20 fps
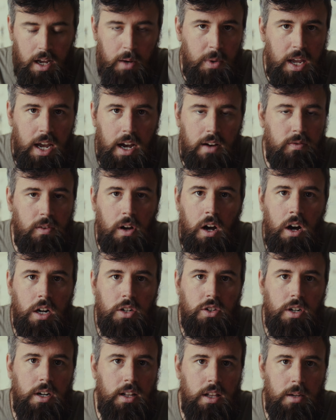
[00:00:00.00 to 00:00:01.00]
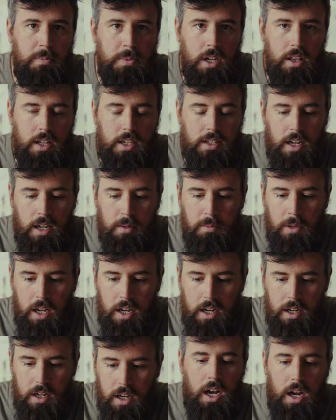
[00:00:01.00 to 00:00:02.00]
and we have 100 clips on the
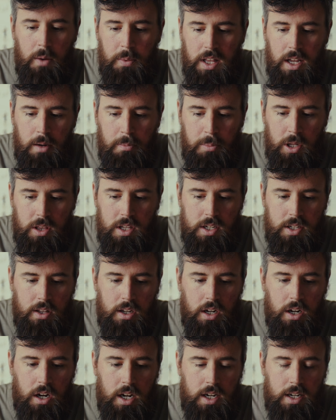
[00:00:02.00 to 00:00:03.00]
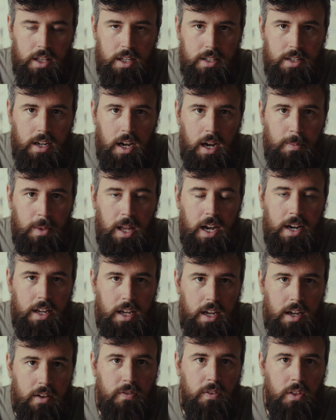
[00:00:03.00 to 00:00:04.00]
timeline. I would then put this look onto the timeline
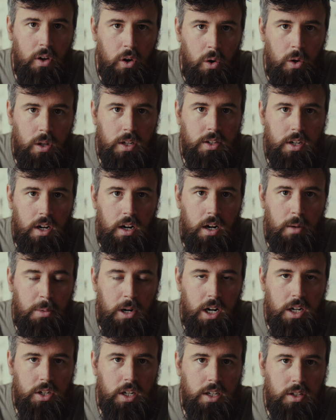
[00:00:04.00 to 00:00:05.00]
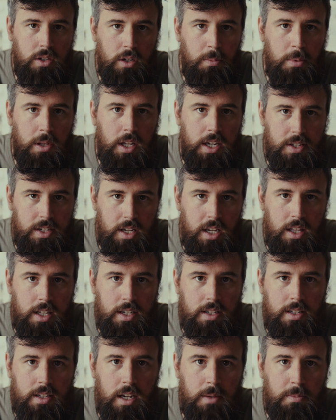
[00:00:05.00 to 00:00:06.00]
if the whole entire project took place in
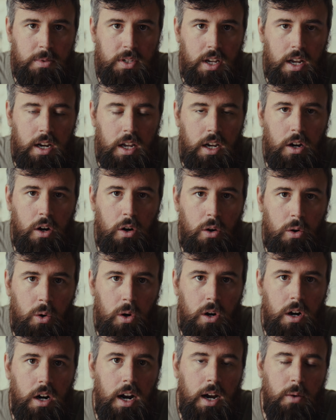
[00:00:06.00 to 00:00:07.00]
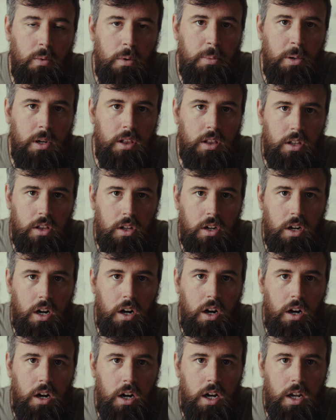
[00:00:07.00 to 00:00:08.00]
this same setting, or I would put the
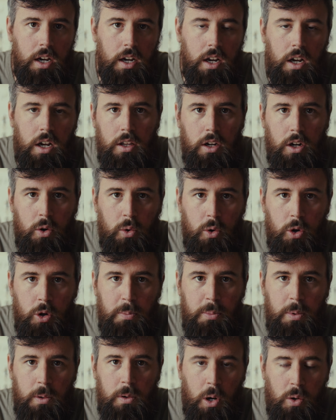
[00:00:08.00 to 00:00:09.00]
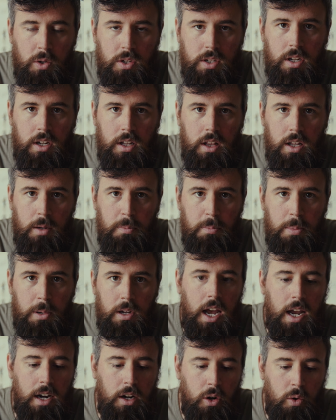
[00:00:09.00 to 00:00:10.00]
look on the group post clip
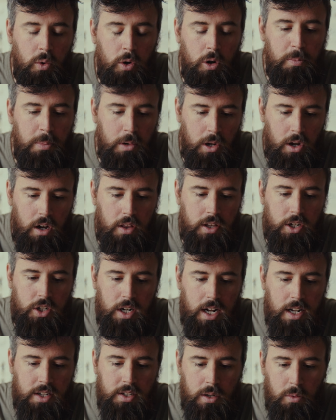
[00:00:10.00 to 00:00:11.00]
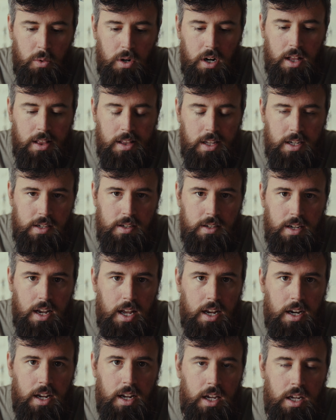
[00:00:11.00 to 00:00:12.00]
and group all the shots that were on this
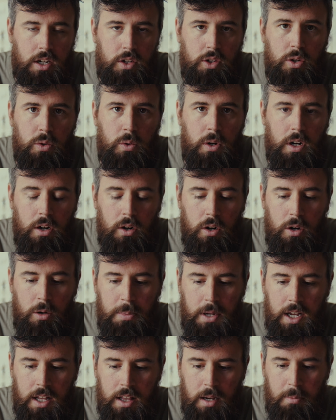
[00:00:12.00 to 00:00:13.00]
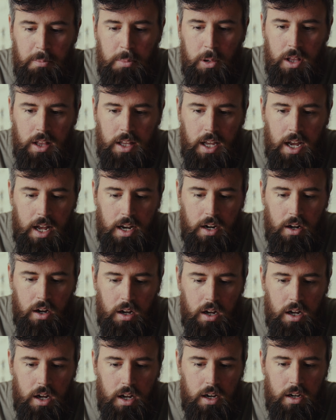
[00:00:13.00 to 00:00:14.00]
set into a group and then put that
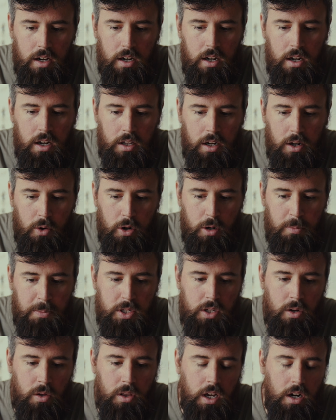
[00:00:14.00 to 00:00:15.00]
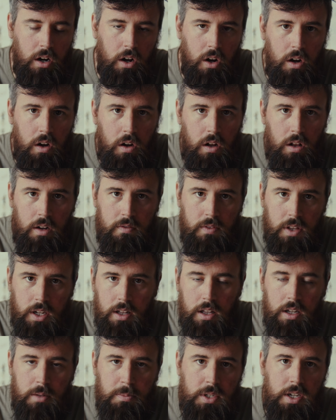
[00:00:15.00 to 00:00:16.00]
on the group so that all of the
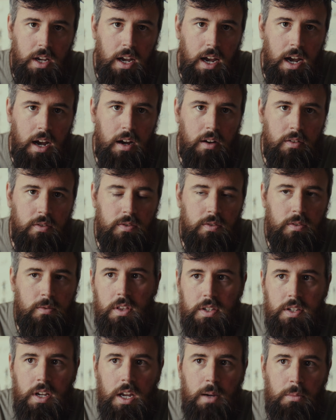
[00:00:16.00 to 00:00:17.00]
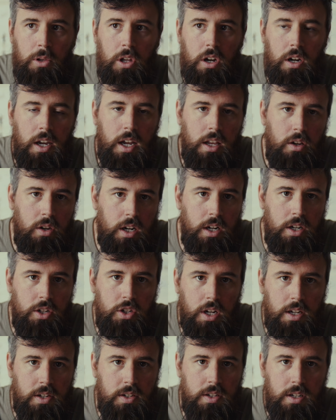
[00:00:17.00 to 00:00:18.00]
clips have the same look and you can
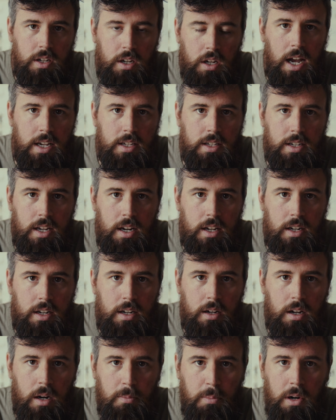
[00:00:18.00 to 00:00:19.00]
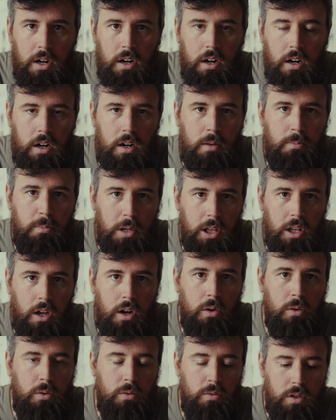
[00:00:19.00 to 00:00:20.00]
adjust as needed above or
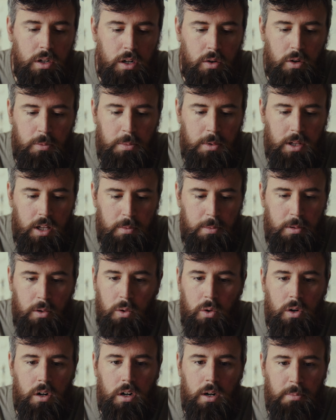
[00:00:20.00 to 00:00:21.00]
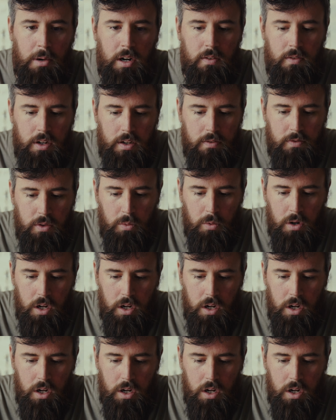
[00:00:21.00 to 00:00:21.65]
below the group clip or above it if you